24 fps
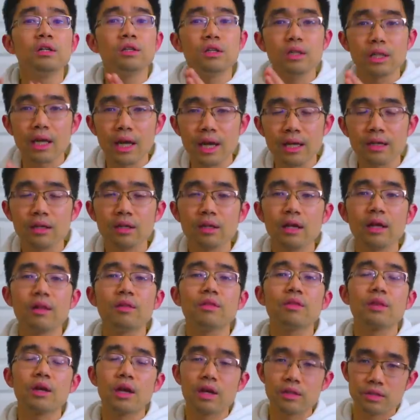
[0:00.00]
to the handle
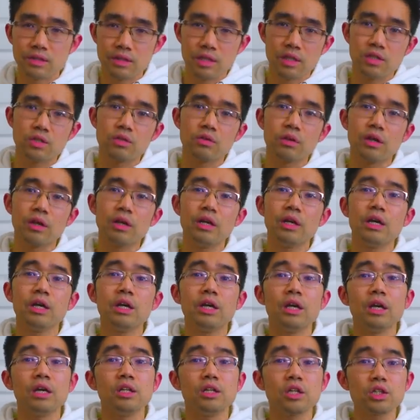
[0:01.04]
length, etc.
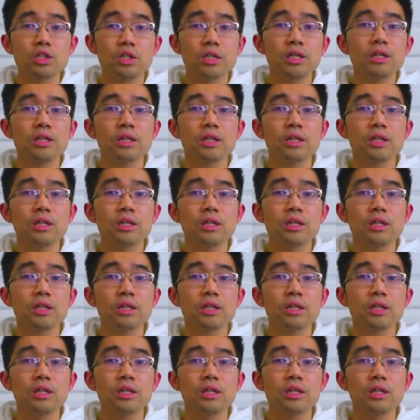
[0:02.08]
Additionally,